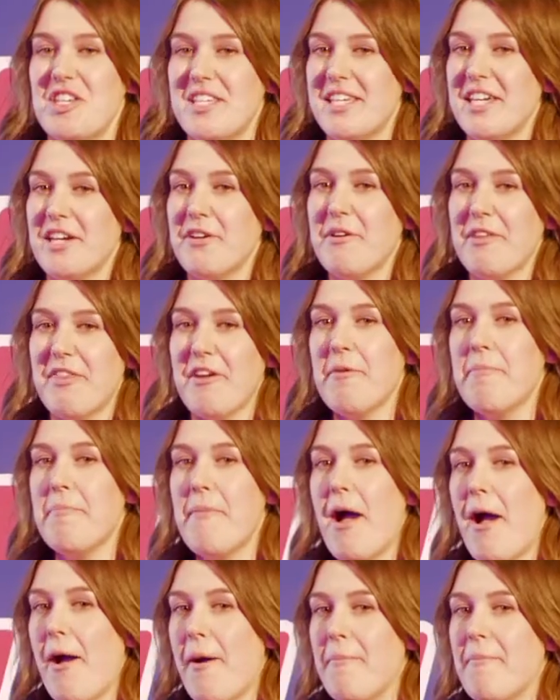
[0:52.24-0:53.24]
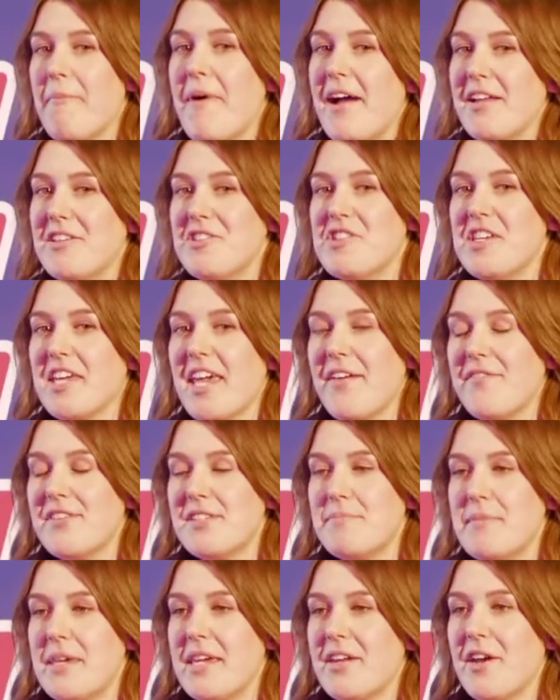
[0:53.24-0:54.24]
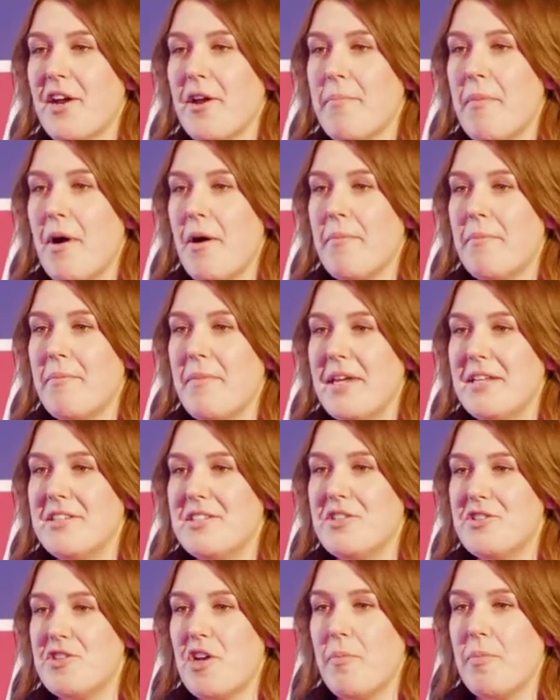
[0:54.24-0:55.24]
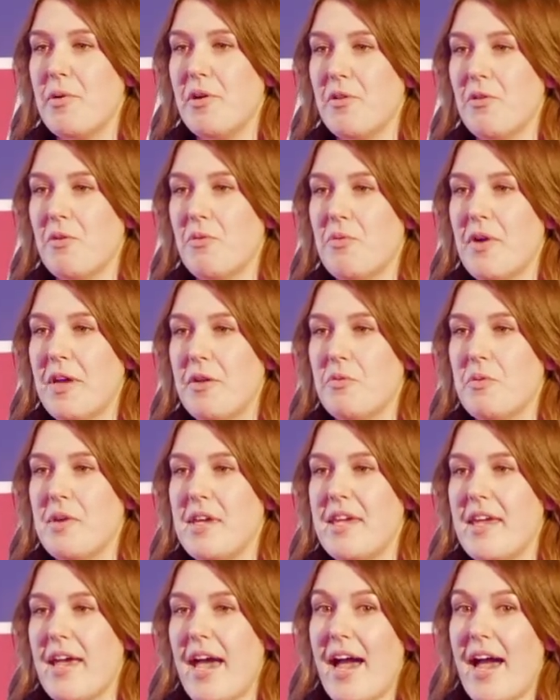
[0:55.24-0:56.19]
here with her mum, and she gives me and her mum into trouble when we